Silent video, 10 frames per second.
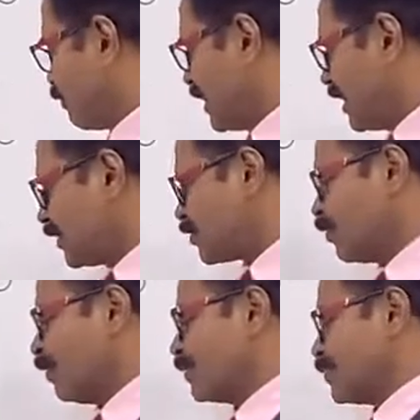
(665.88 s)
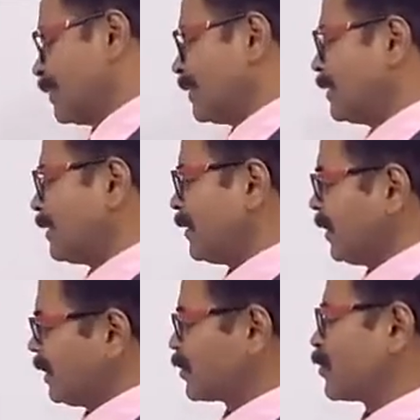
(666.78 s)
P is constant,
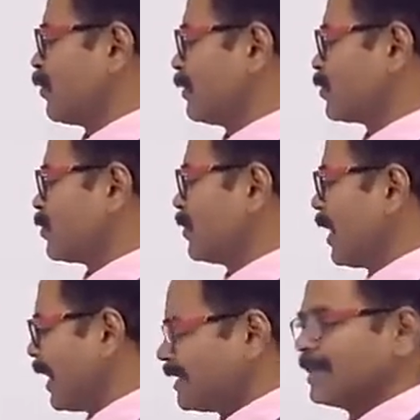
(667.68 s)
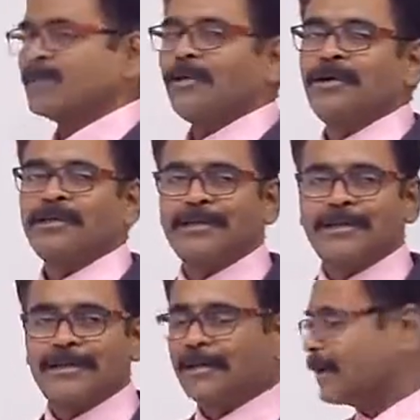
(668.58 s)
E is constant, I is constant.